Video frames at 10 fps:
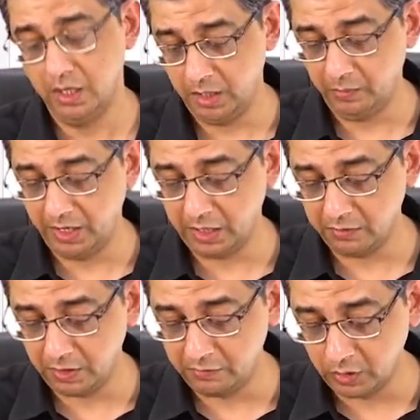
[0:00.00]
If mitral
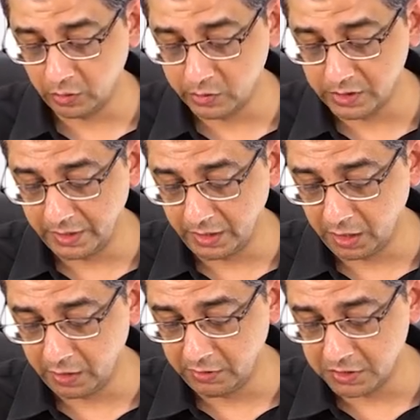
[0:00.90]
valve will close late,
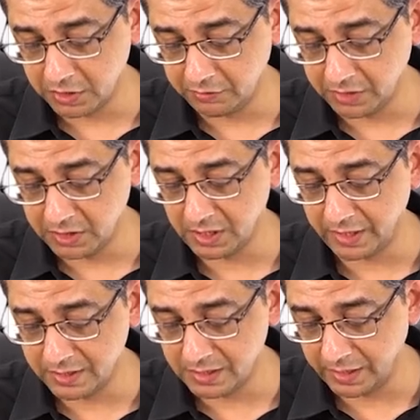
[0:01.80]
I will shift this
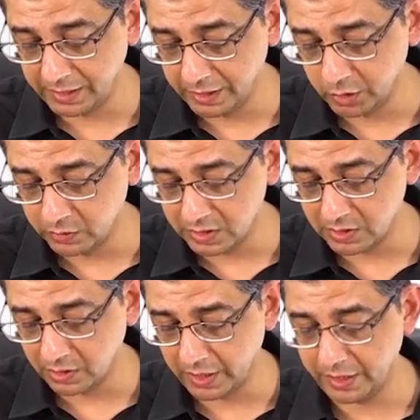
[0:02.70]
line slightly towards
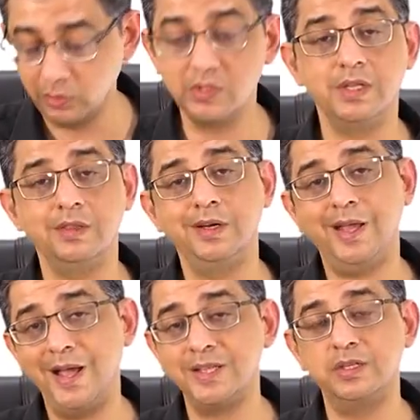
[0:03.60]
the right to say that
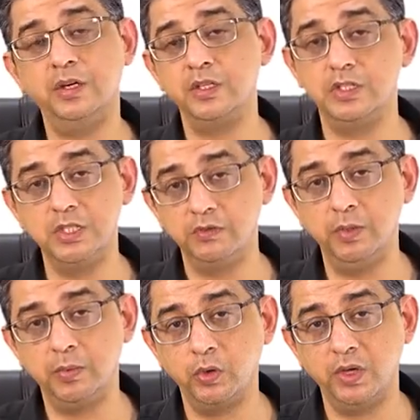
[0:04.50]
as the disease
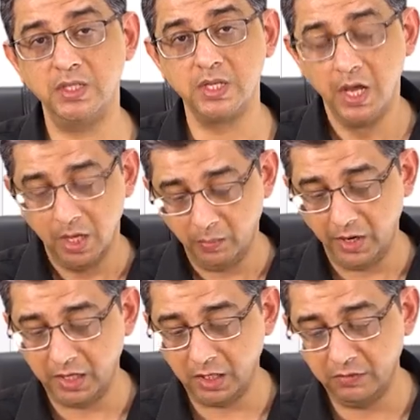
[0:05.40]
will progress,
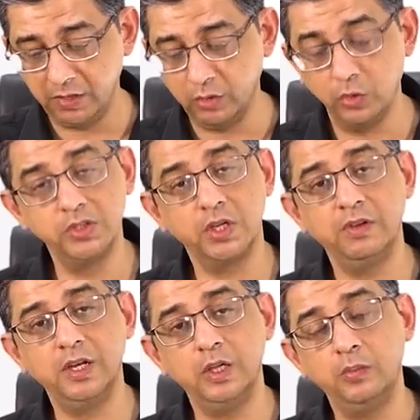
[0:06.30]
mitral valve closure
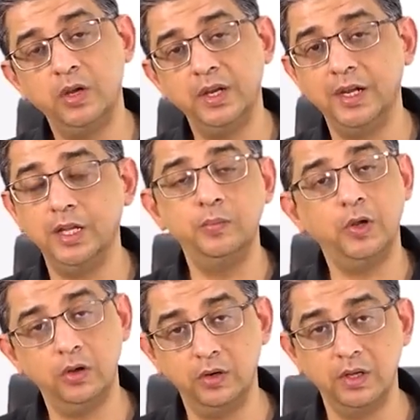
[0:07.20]
will keep on getting
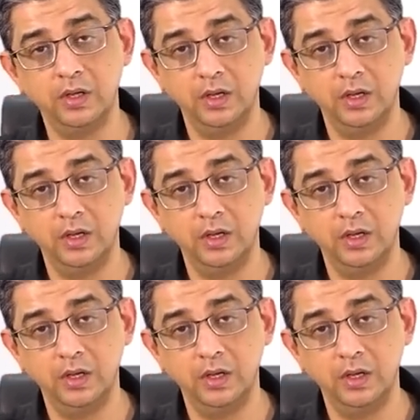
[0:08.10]
prolonged.